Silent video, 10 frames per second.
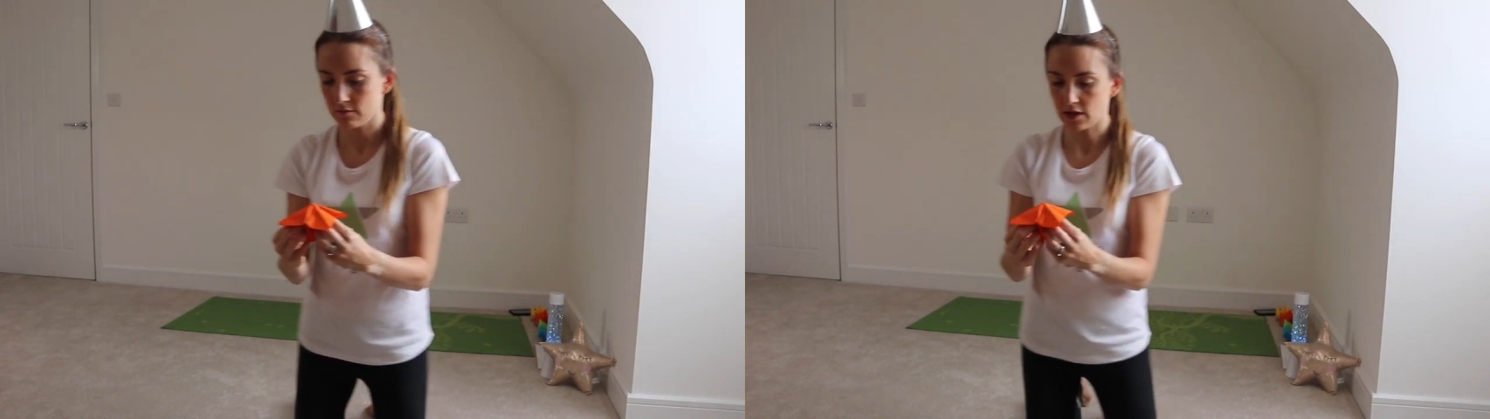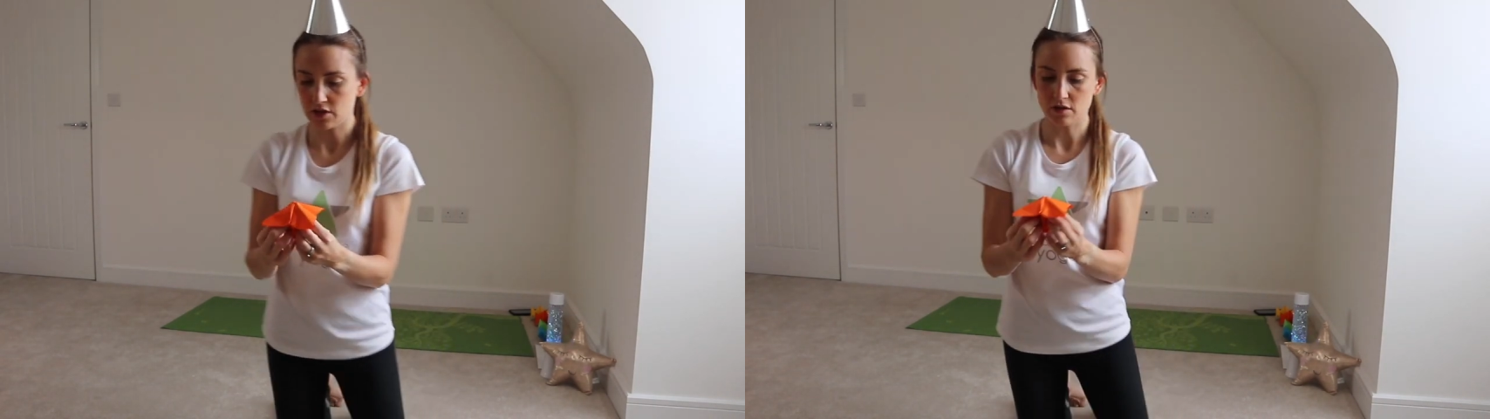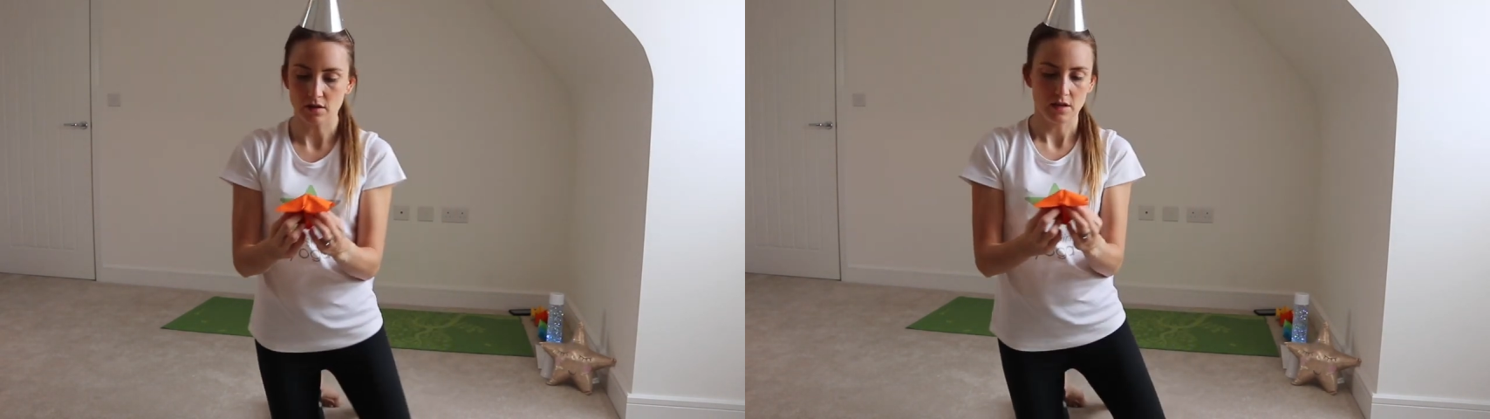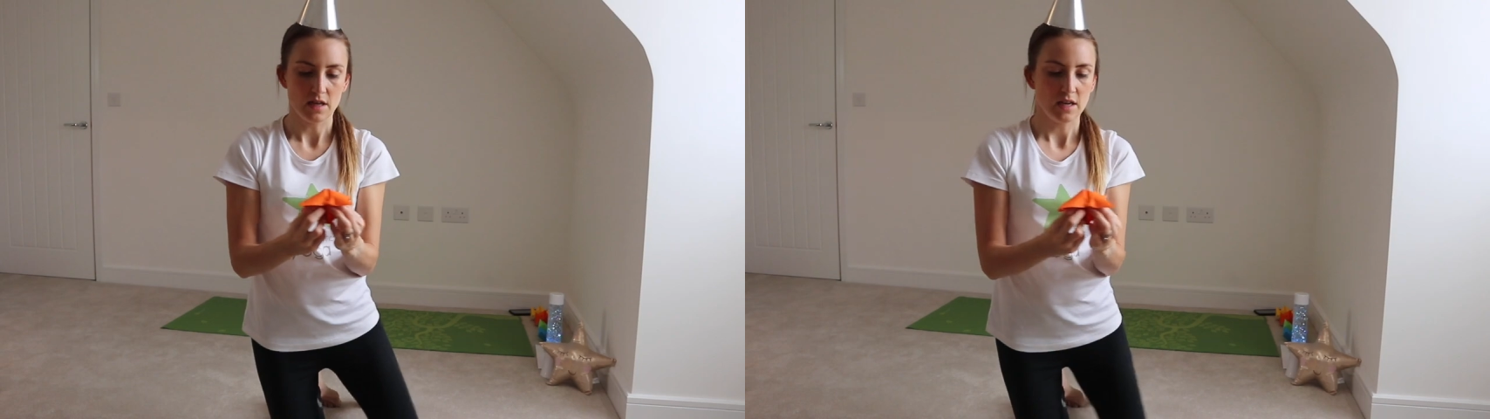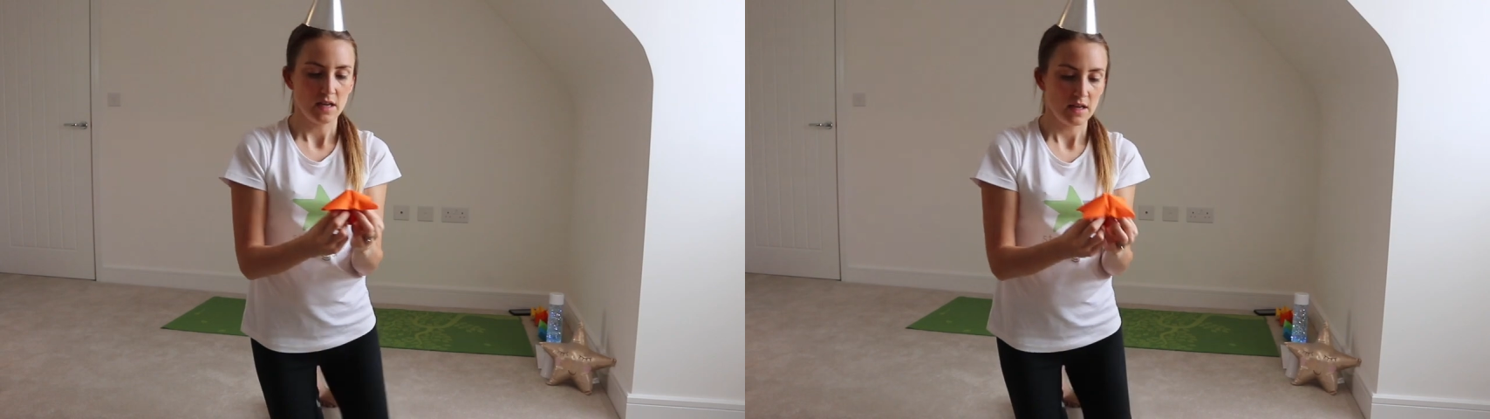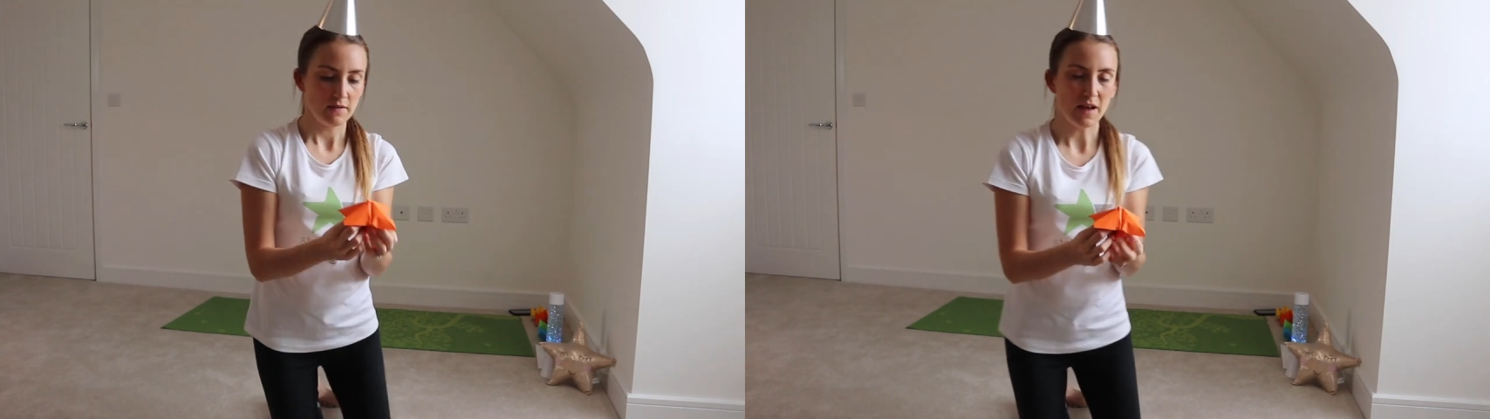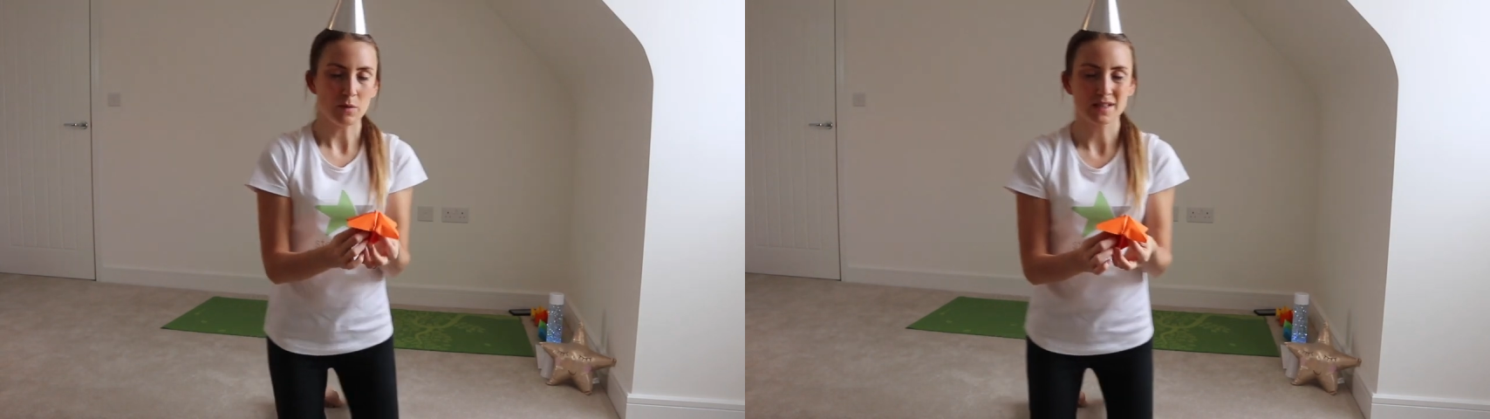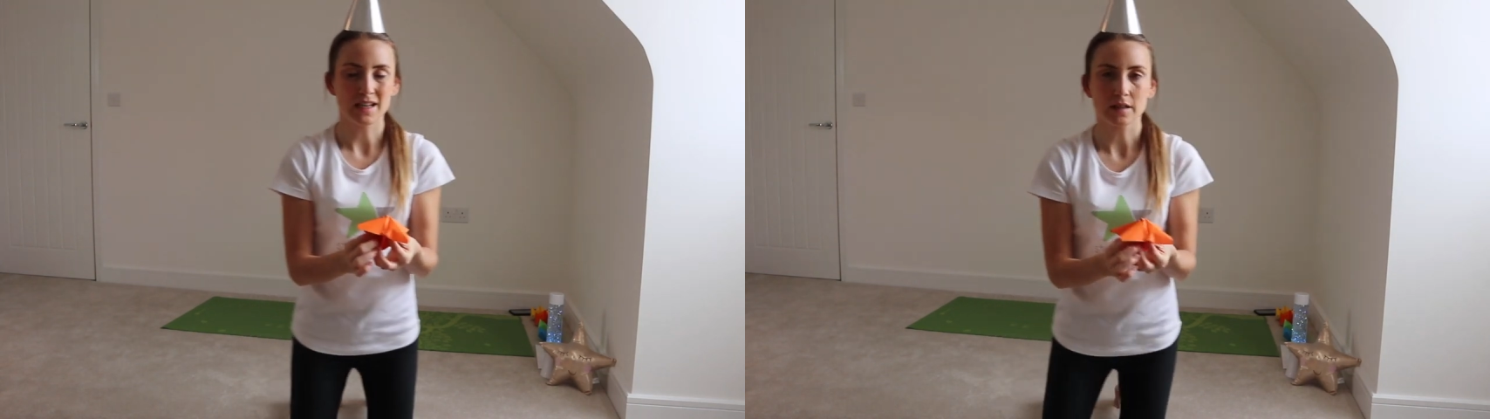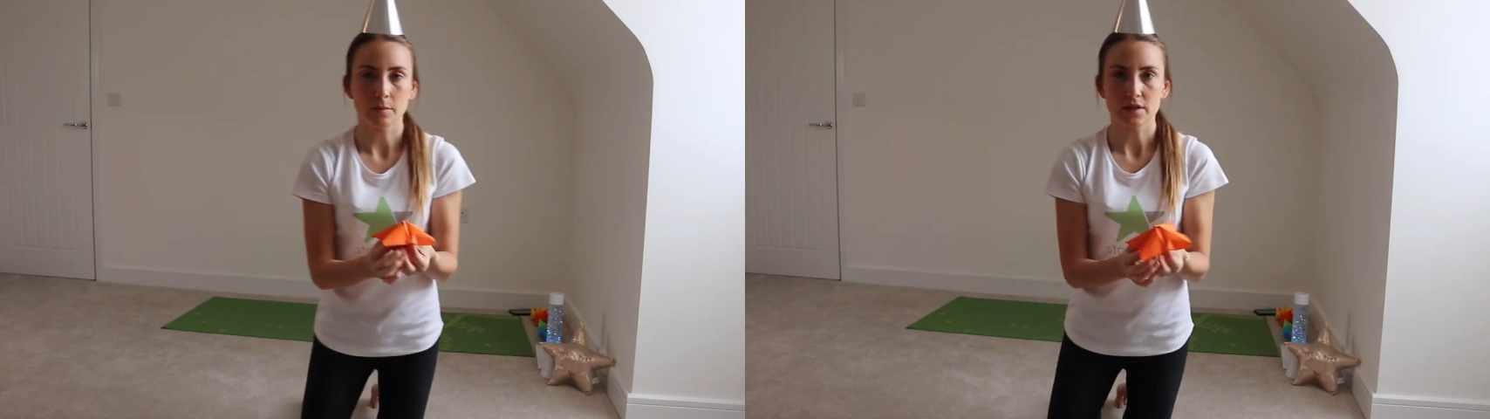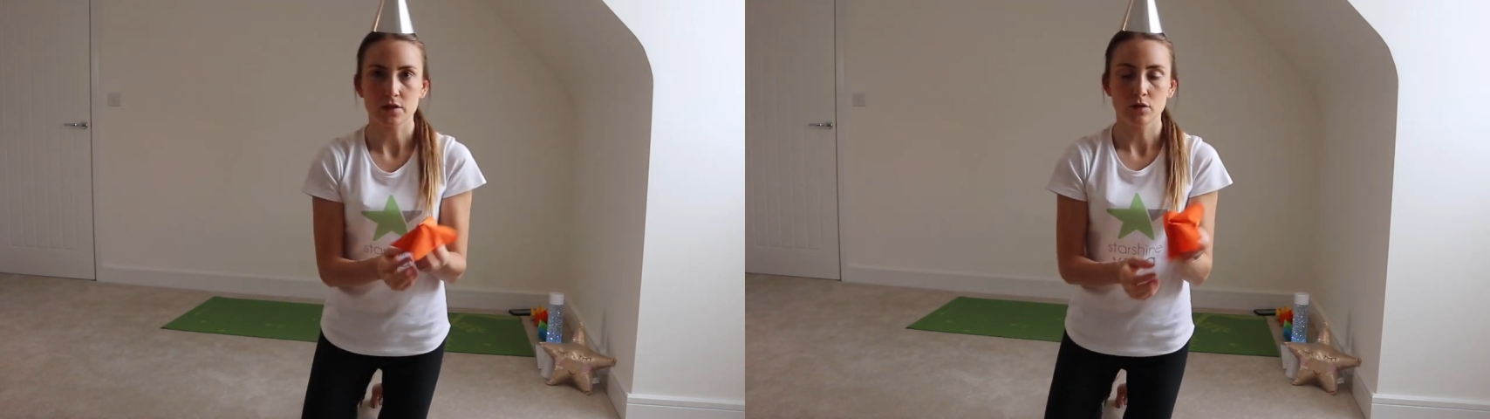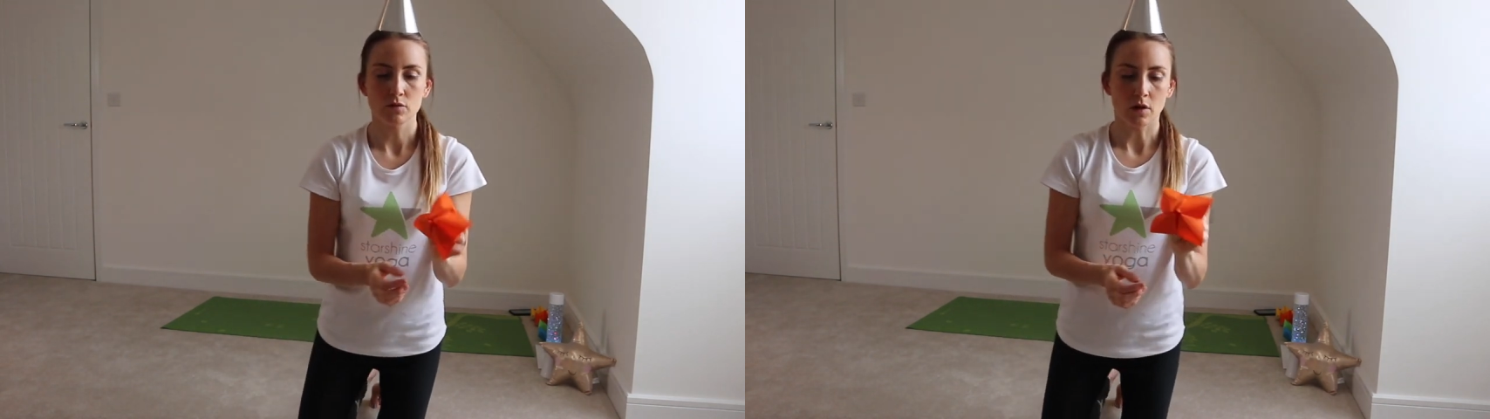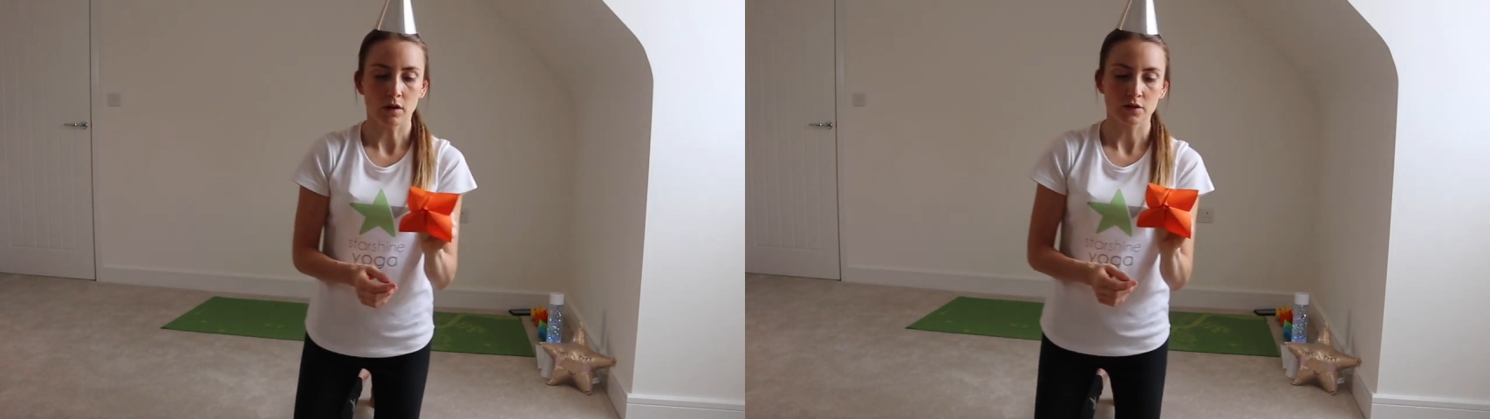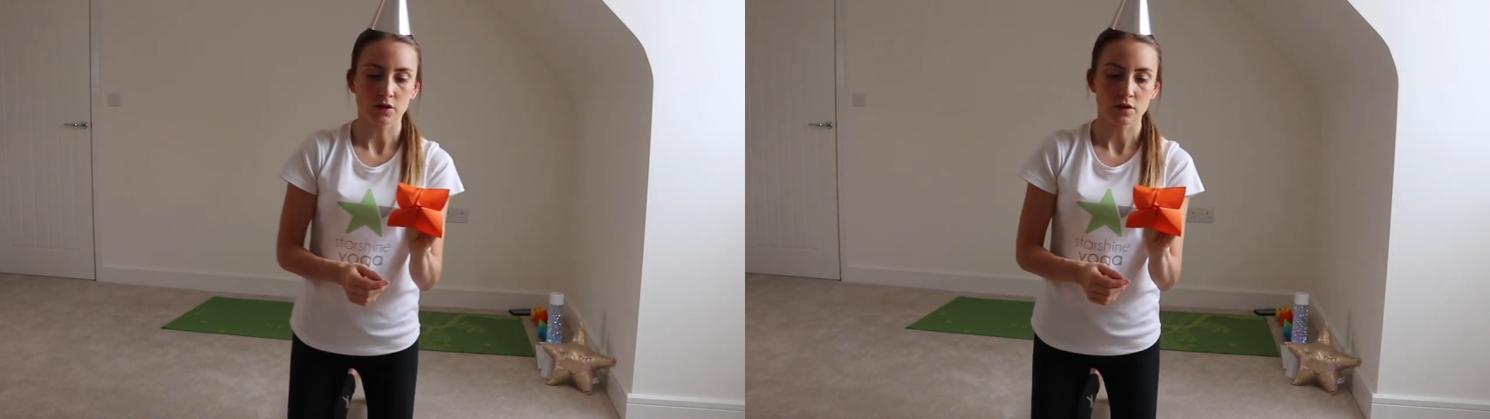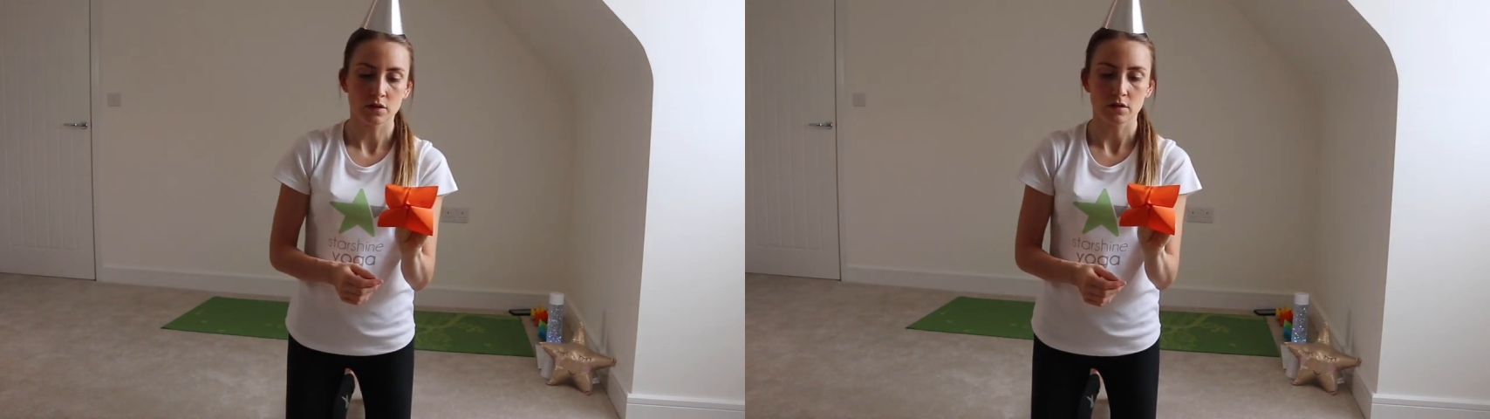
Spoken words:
And if that was a little bit too rushed,